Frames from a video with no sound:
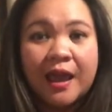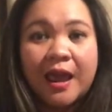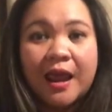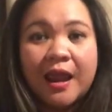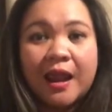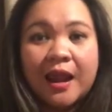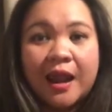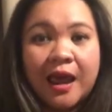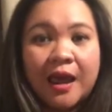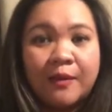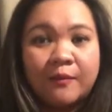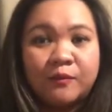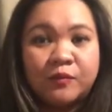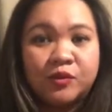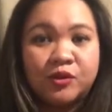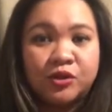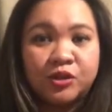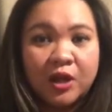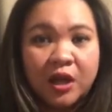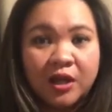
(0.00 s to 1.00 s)
and
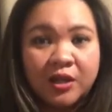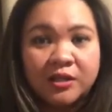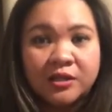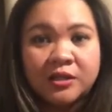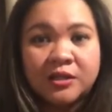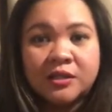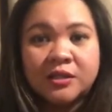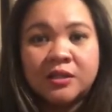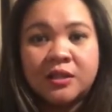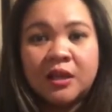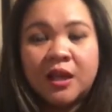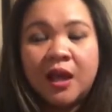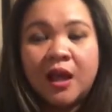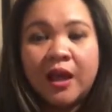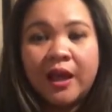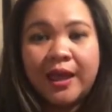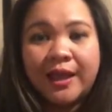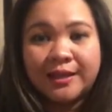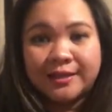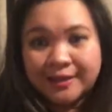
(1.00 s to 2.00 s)
I'm just
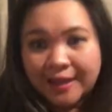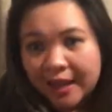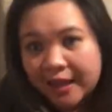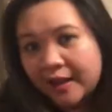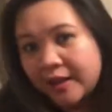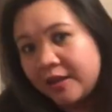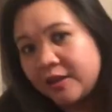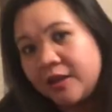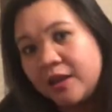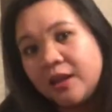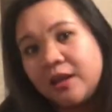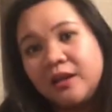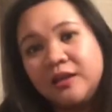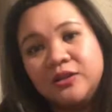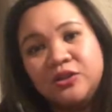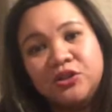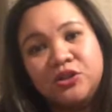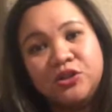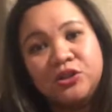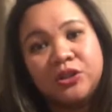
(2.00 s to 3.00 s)
excited to
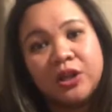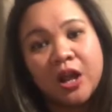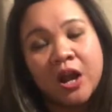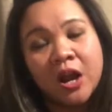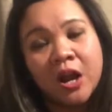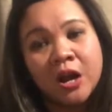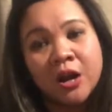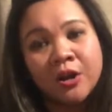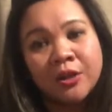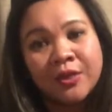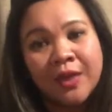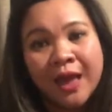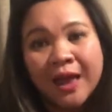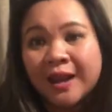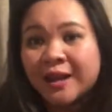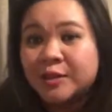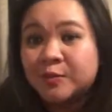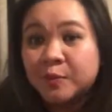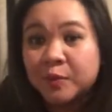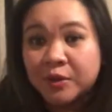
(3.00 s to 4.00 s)
share that
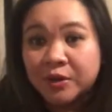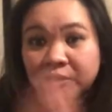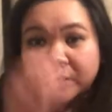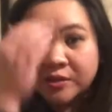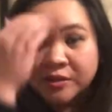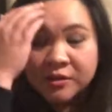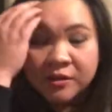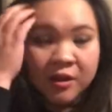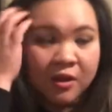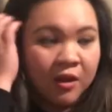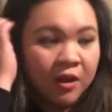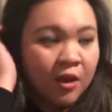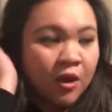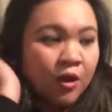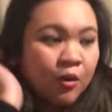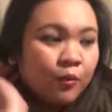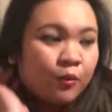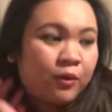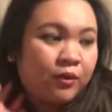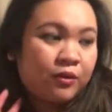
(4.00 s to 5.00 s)
experience
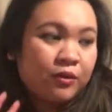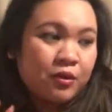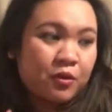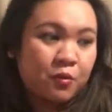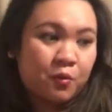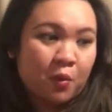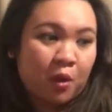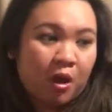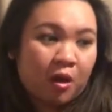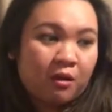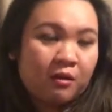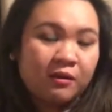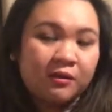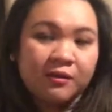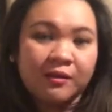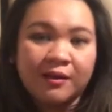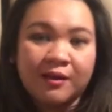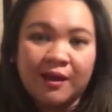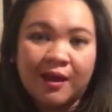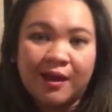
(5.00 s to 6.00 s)
with you all.